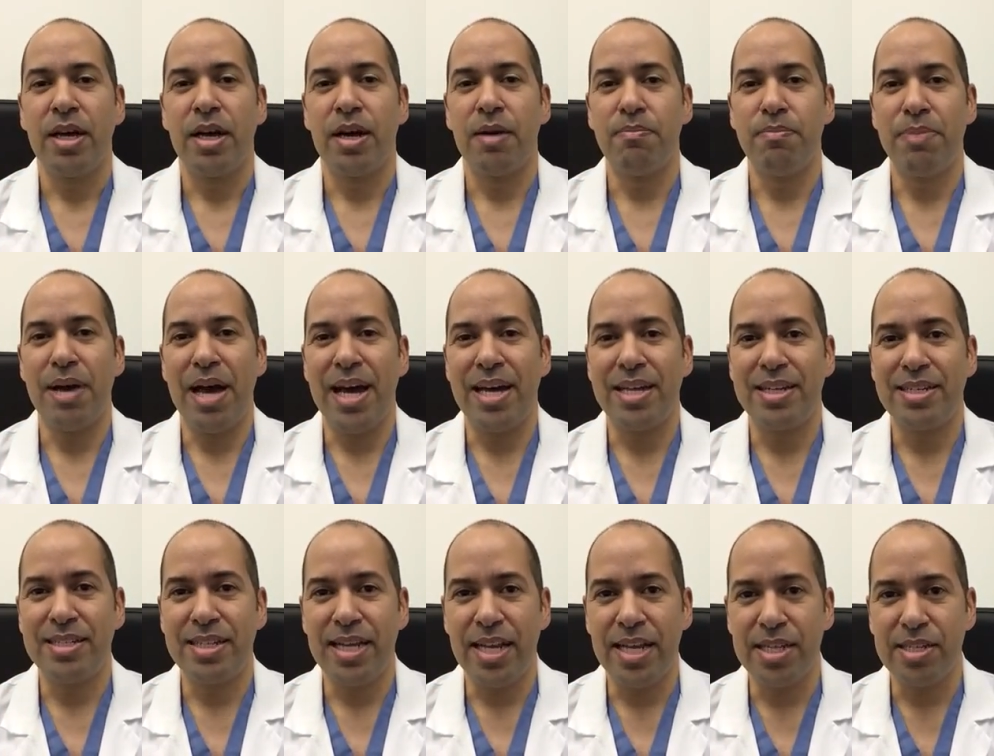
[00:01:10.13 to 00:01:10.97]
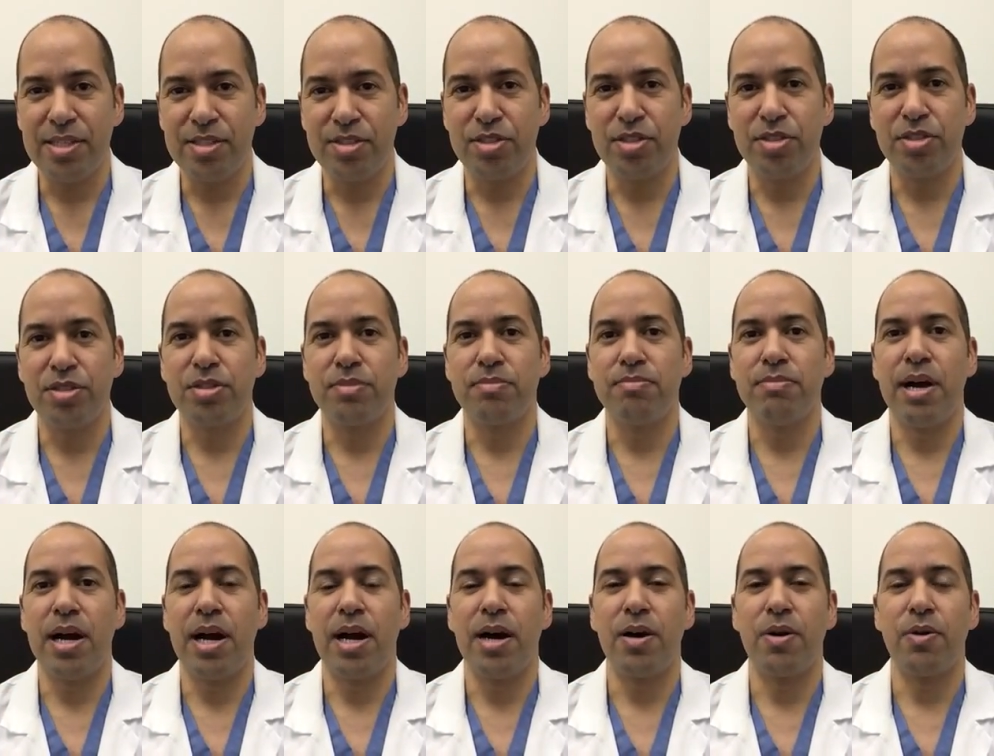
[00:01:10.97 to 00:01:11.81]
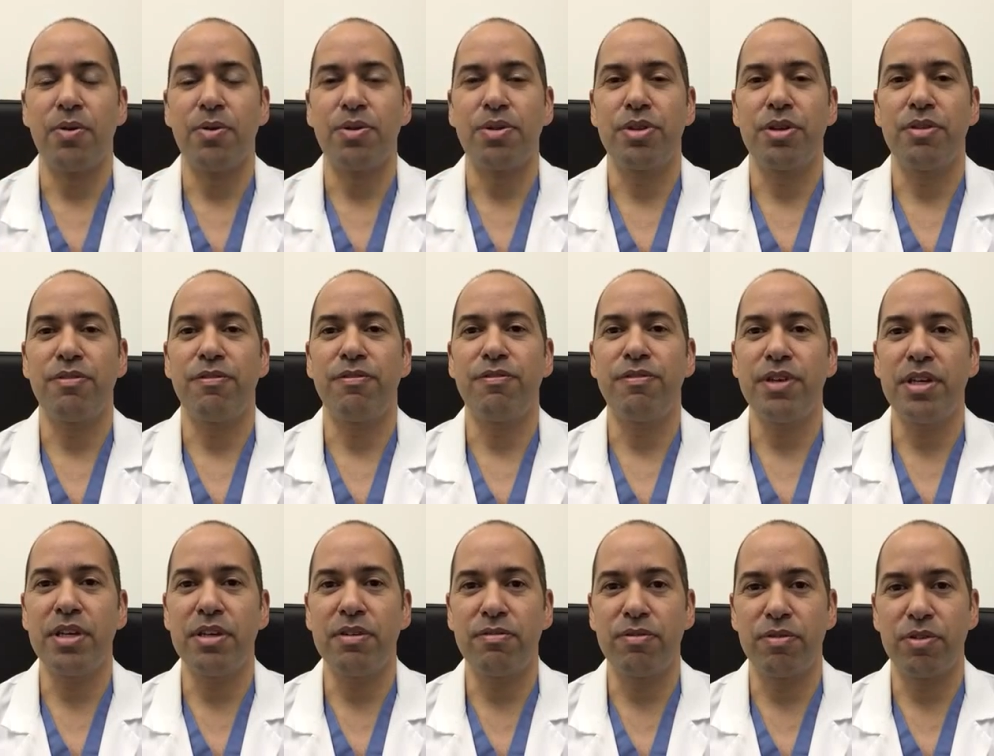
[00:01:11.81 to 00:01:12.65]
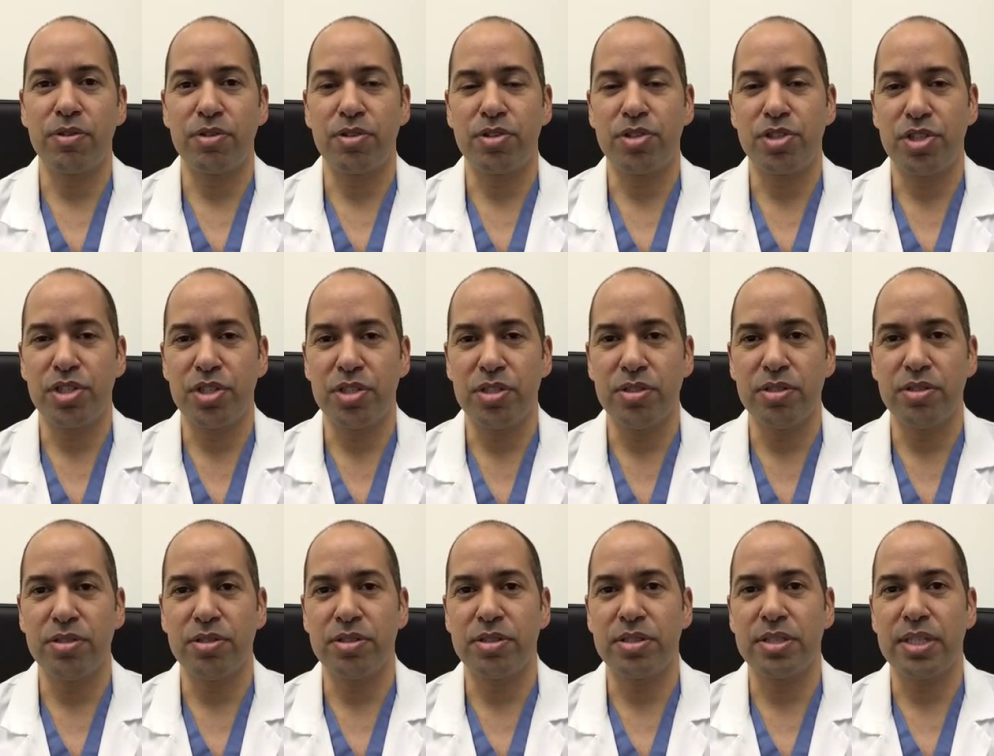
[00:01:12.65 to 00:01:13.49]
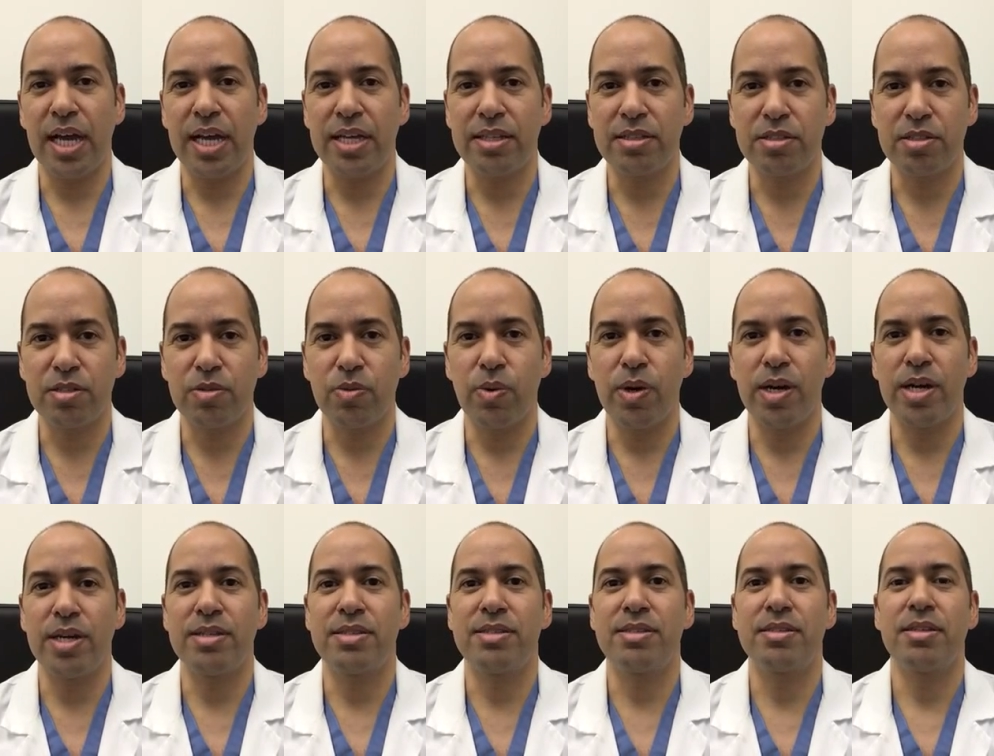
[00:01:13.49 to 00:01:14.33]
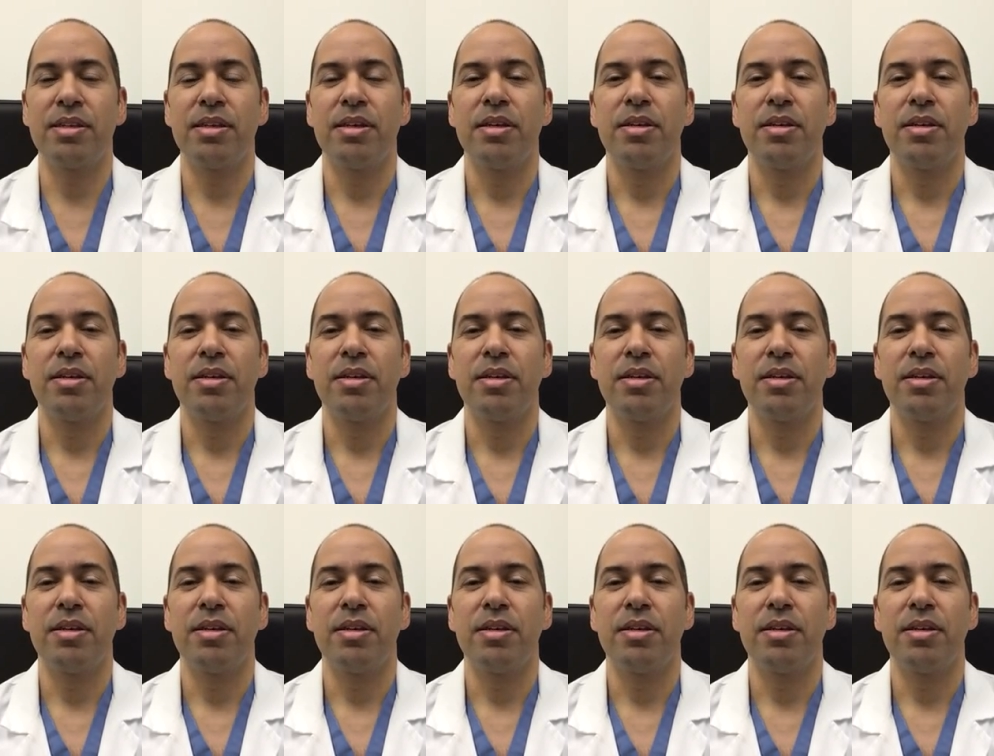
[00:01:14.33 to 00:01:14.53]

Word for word: a bad taste in your mouth, a fever, chills, night sweats,